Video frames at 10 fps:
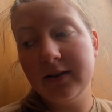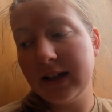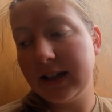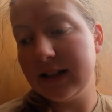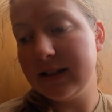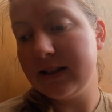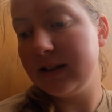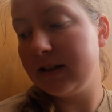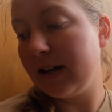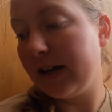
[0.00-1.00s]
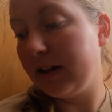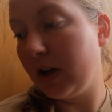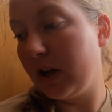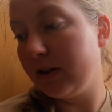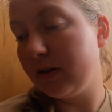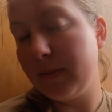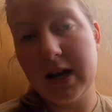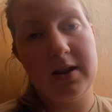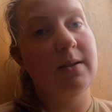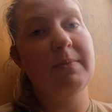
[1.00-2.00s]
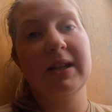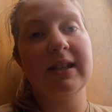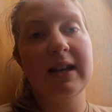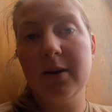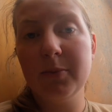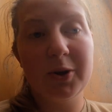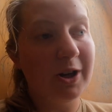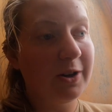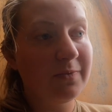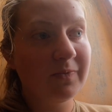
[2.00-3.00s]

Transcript: I guess, and I learned about the mixing elbow now.